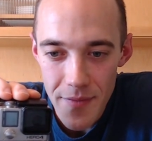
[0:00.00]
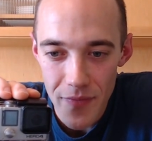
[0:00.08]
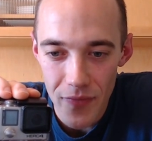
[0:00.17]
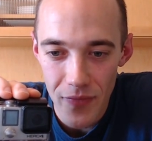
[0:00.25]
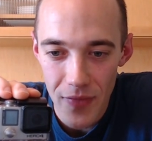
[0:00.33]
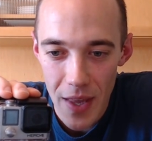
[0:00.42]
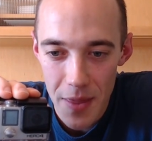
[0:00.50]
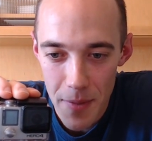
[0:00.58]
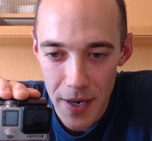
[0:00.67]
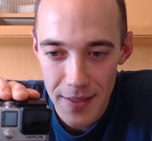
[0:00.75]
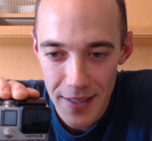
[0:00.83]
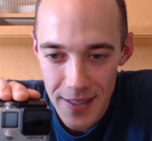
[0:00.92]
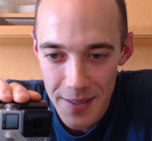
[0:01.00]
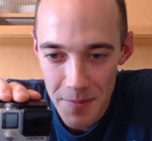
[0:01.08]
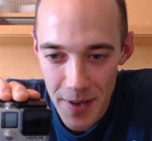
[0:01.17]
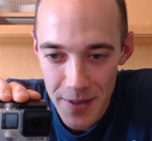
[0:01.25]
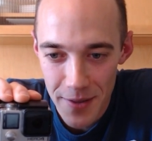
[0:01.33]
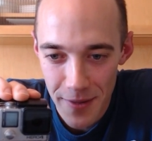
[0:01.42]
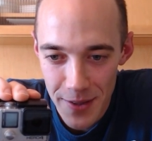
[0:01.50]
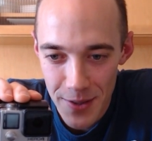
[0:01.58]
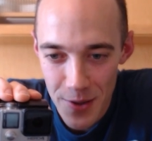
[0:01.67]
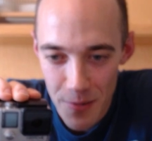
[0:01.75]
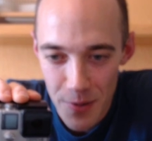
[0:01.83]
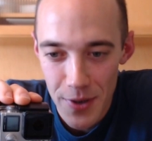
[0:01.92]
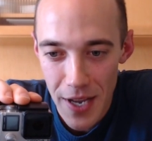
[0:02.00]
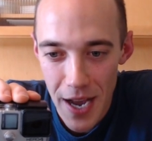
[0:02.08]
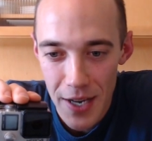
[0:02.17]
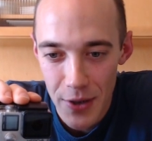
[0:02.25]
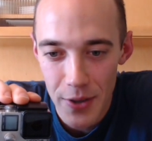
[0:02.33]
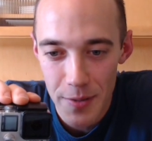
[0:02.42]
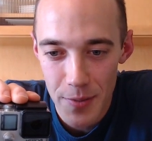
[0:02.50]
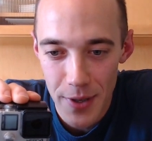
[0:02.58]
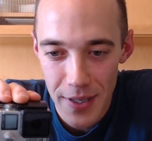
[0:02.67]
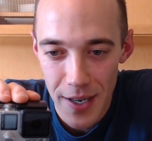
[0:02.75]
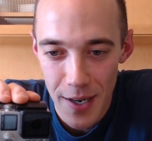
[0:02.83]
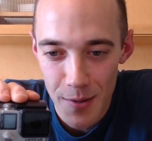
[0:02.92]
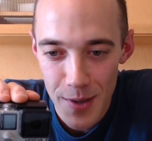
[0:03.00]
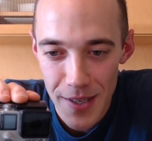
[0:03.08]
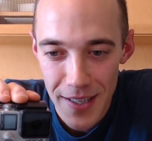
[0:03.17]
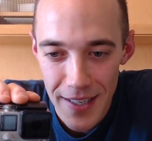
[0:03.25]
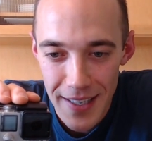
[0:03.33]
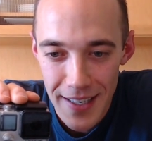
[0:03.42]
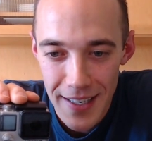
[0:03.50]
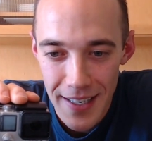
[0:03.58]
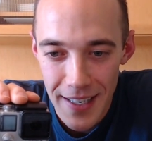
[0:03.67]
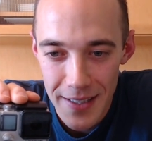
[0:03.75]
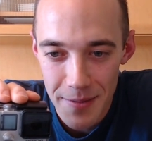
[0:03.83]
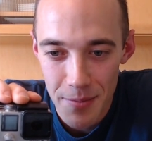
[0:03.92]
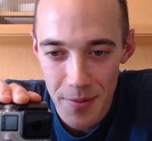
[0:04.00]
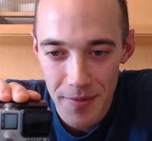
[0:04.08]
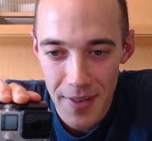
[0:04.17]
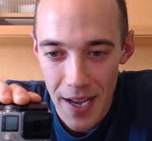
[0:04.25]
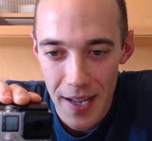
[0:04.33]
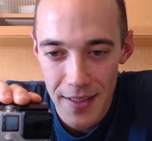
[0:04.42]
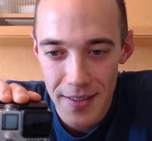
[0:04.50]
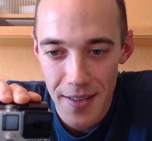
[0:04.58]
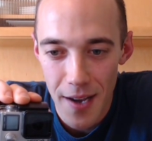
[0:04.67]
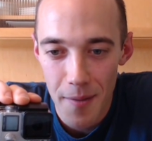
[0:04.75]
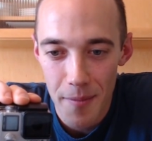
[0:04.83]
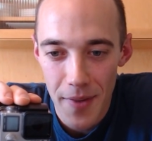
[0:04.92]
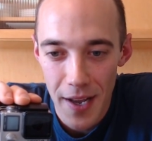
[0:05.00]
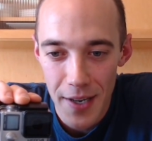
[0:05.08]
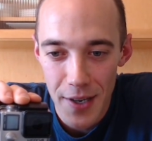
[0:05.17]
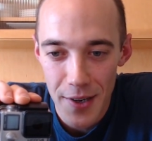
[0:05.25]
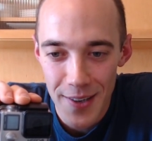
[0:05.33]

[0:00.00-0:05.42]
The mic's as expensive as the GoPro. Yeah, I know, it's pretty terrible. Yeah, it's dumb. I know.